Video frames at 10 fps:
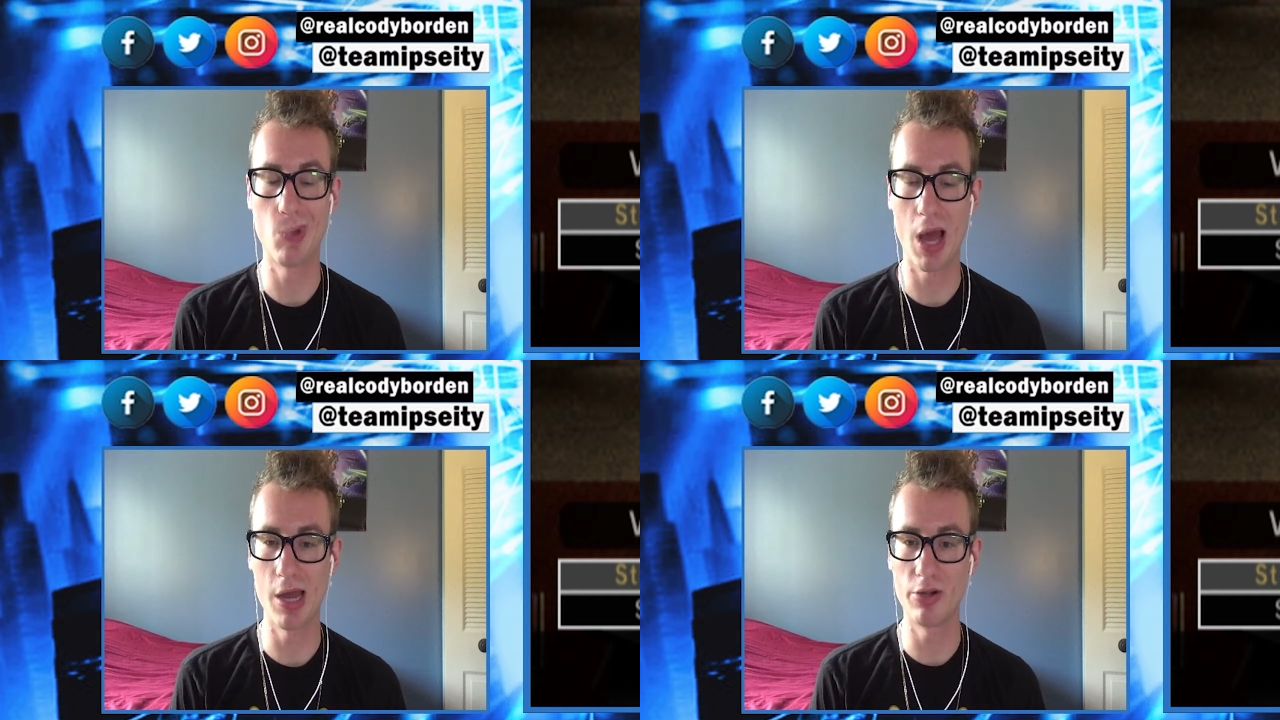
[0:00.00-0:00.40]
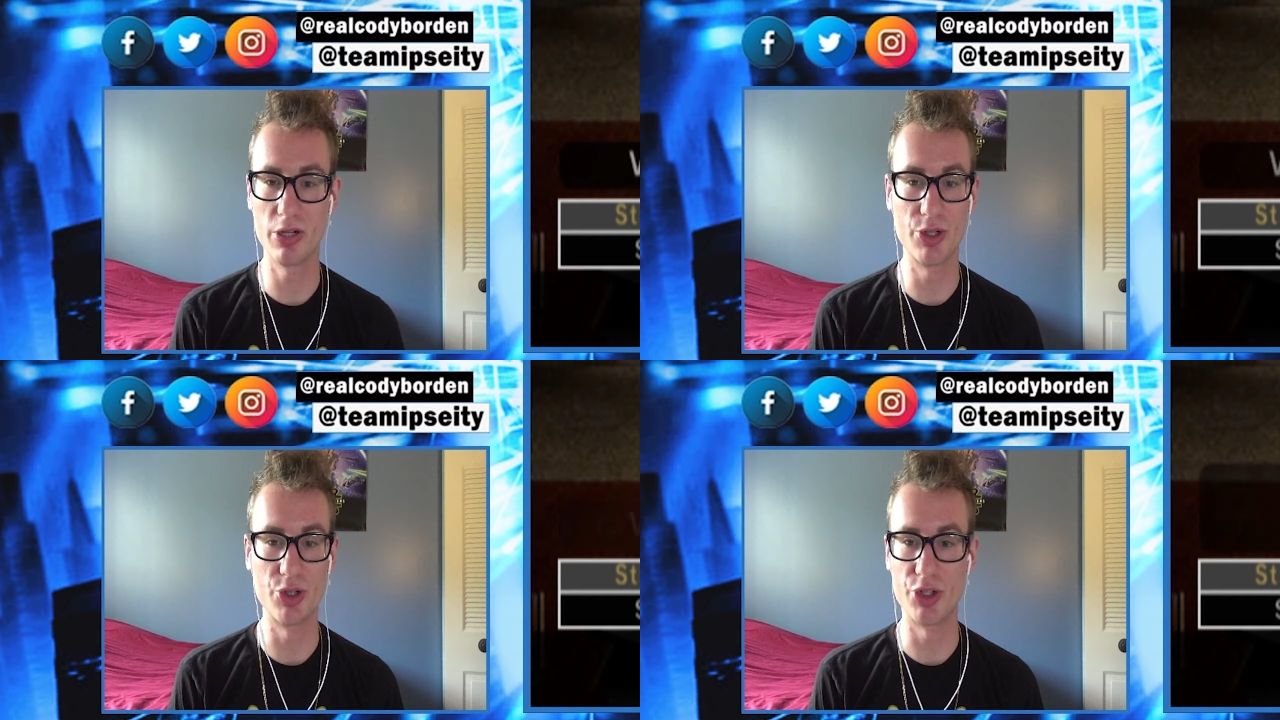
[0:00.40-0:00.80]
I don't
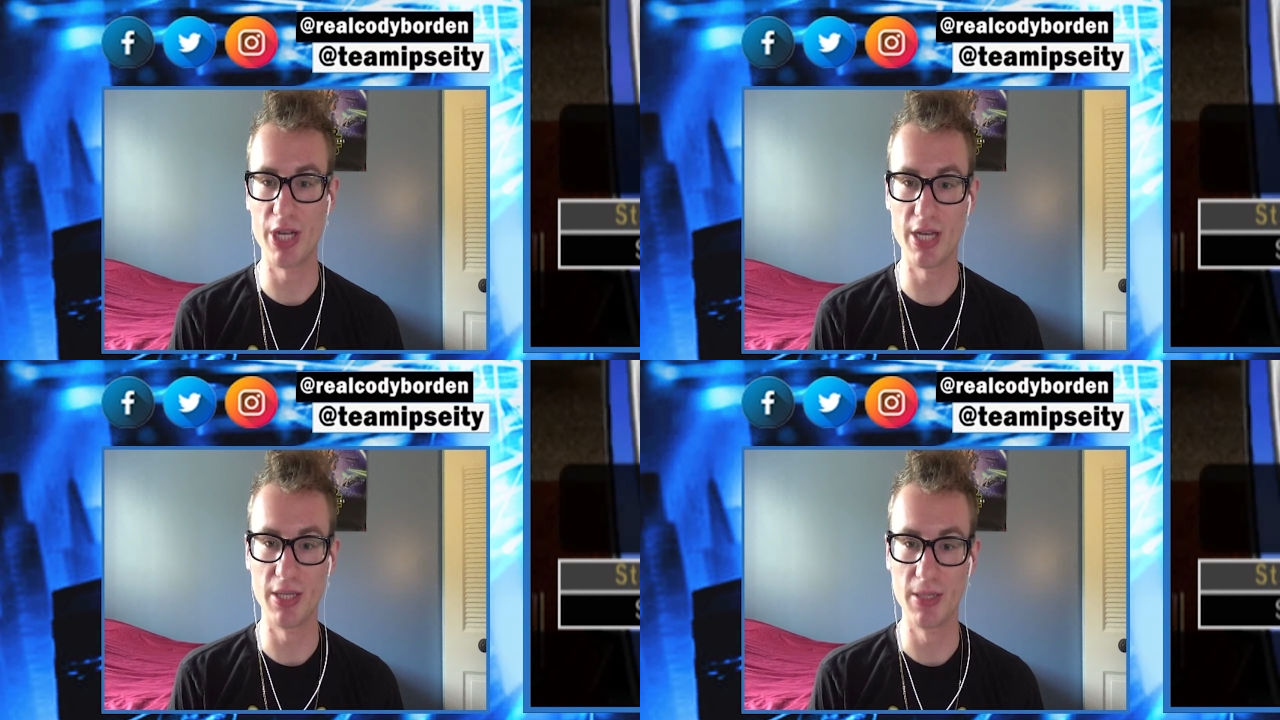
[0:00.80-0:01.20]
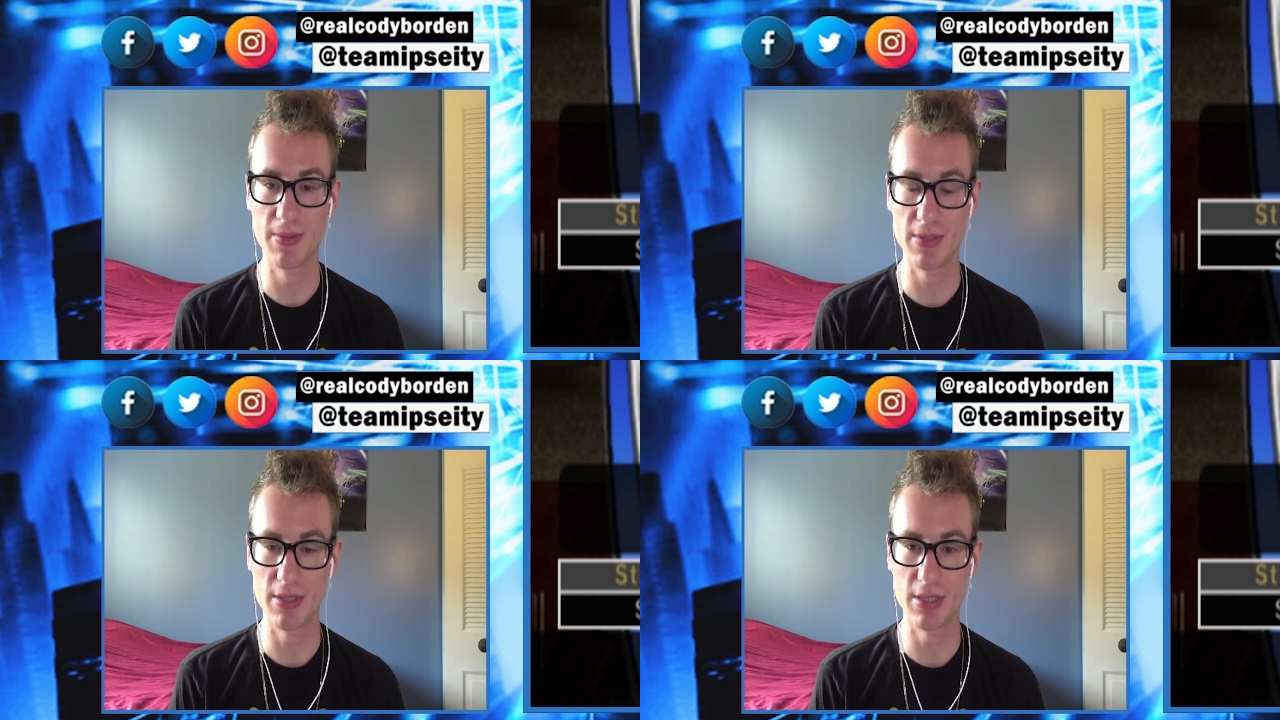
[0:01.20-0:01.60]
understand.
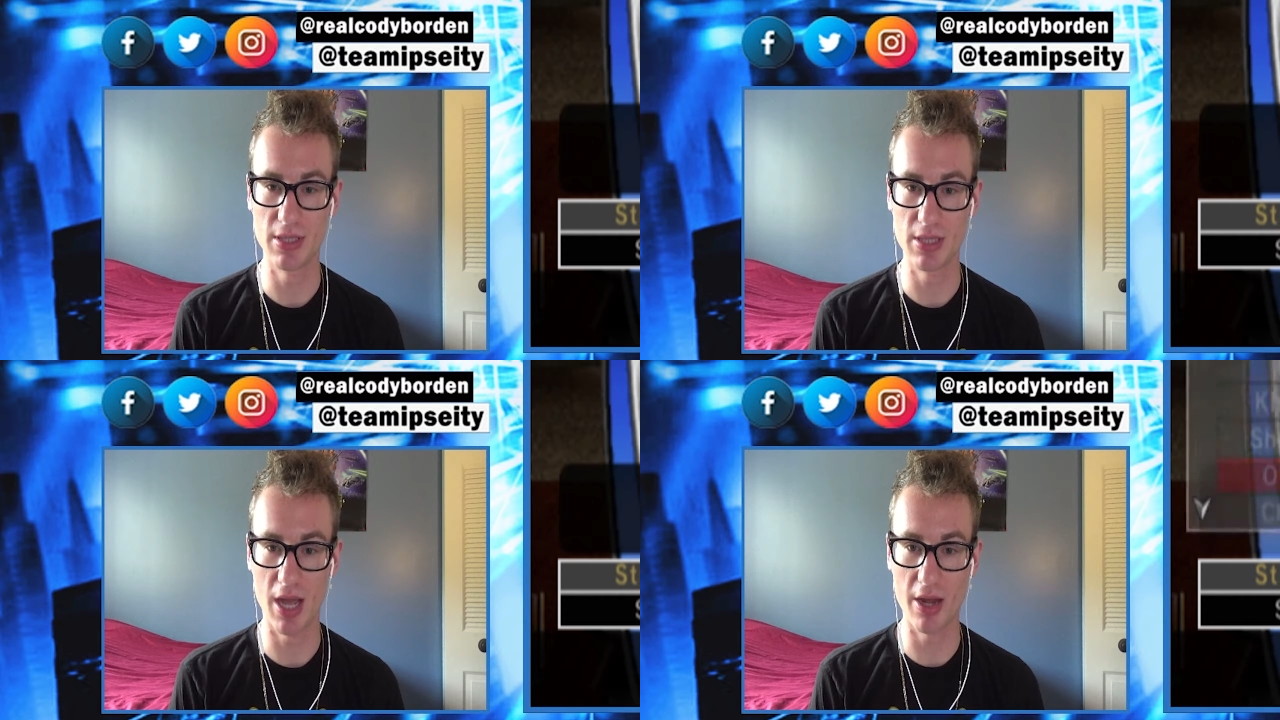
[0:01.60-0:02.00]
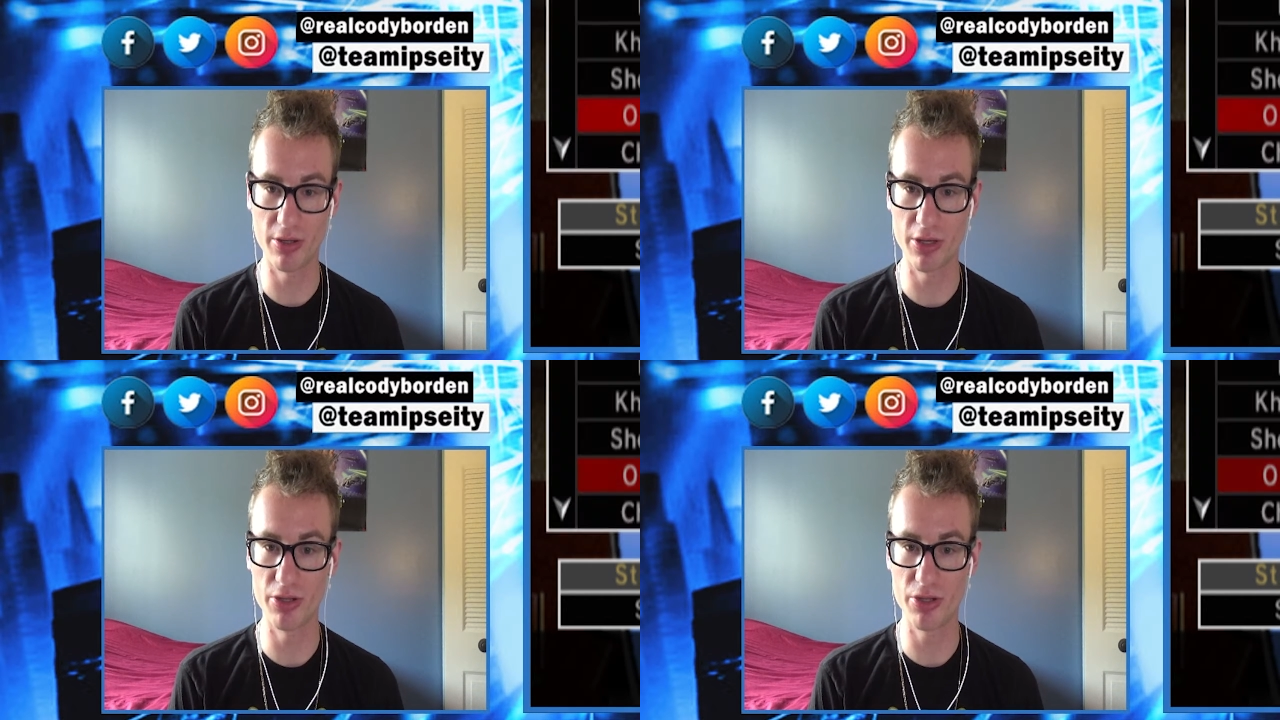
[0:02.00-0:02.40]
I don't
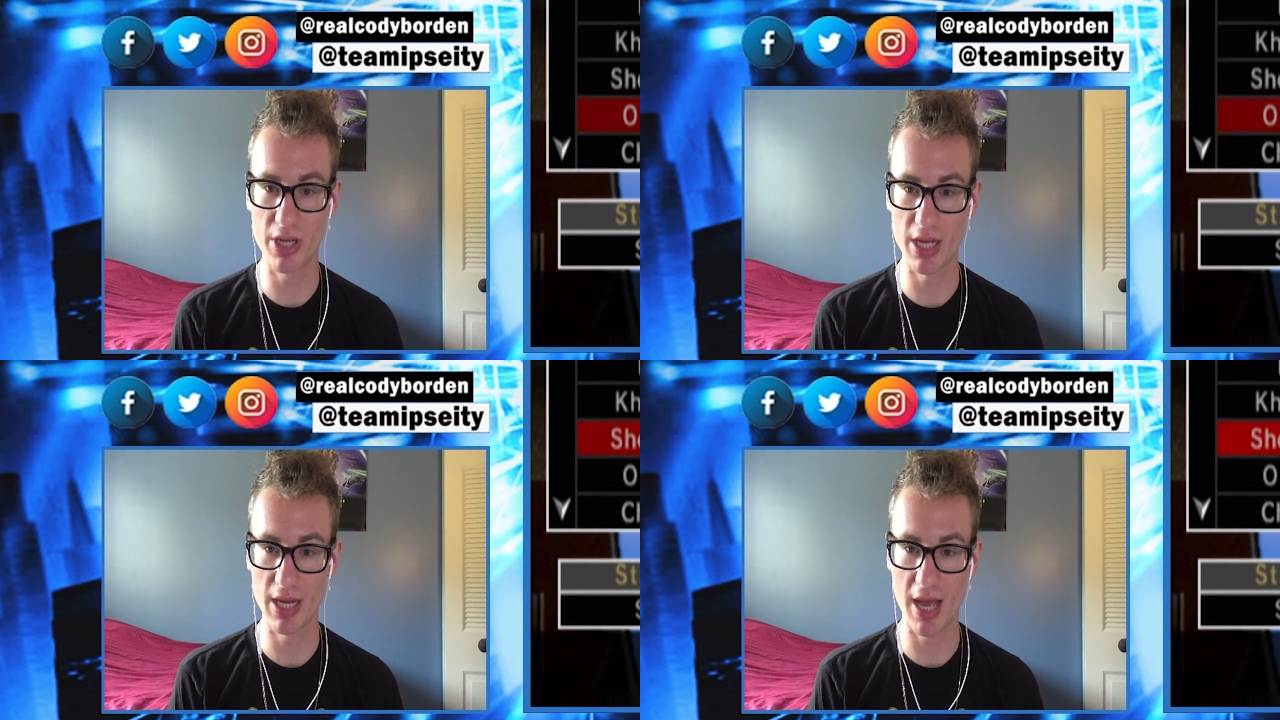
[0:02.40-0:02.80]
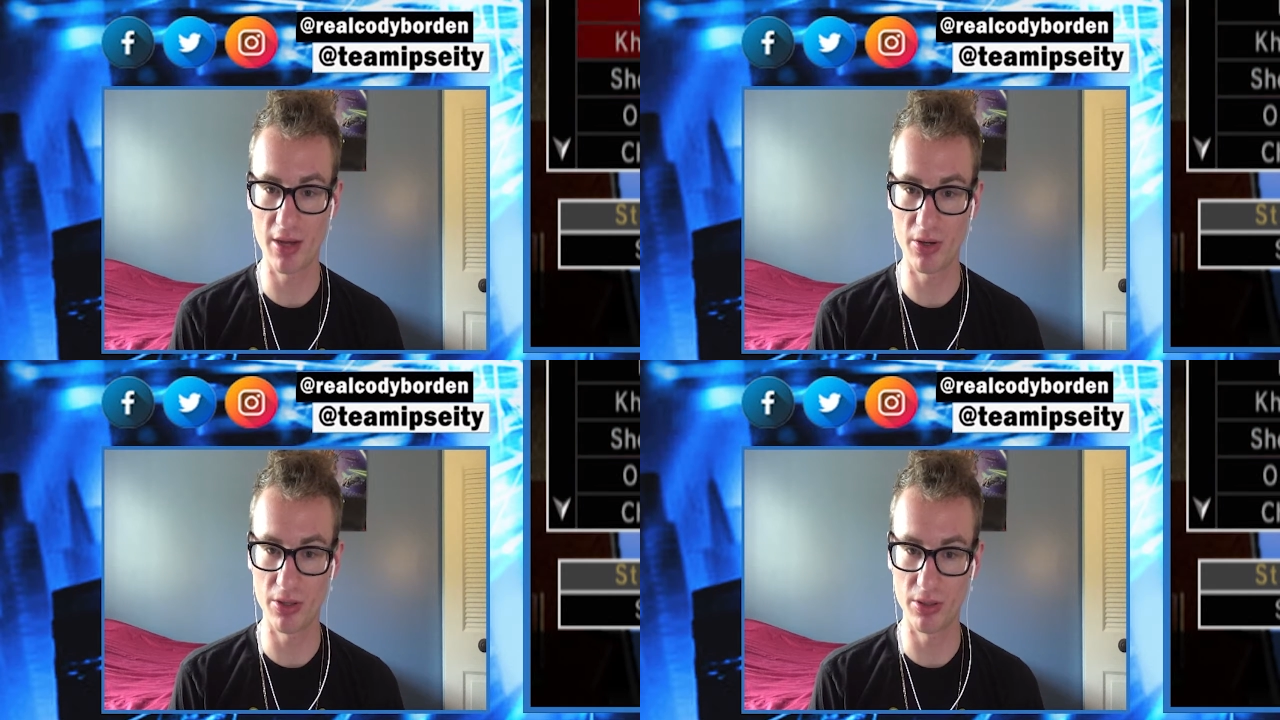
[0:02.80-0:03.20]
understand at
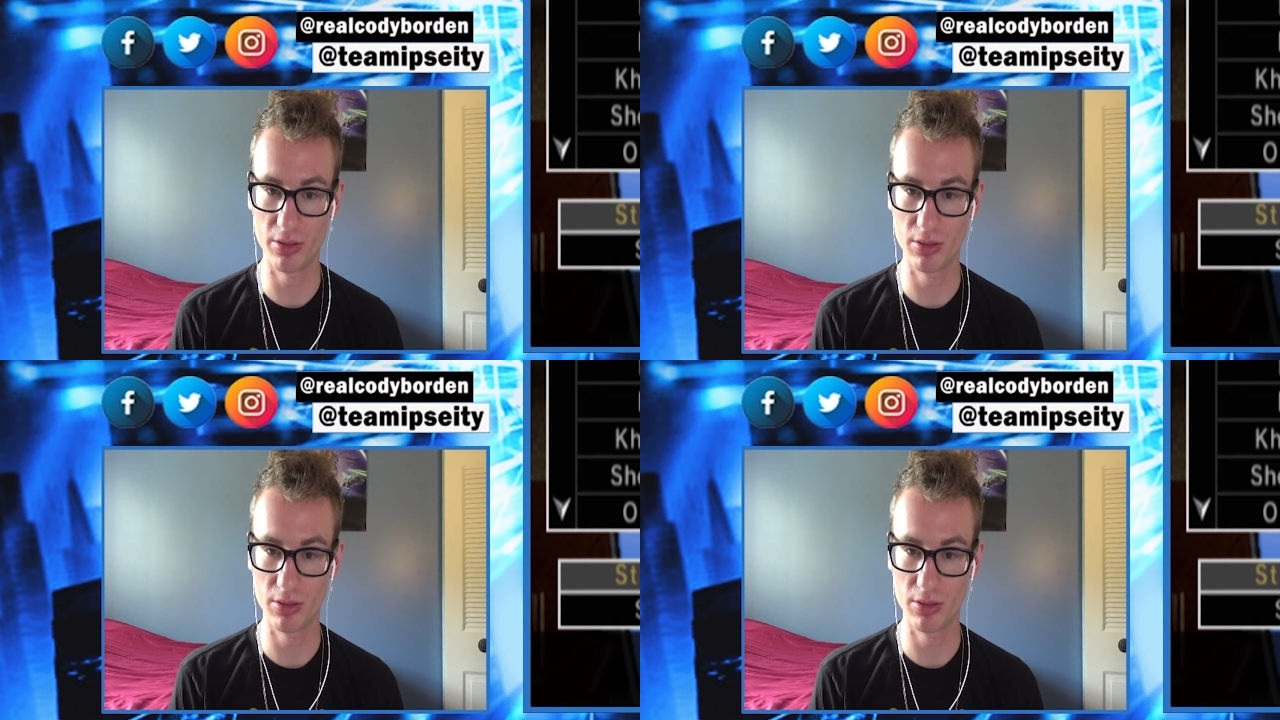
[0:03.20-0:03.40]
all.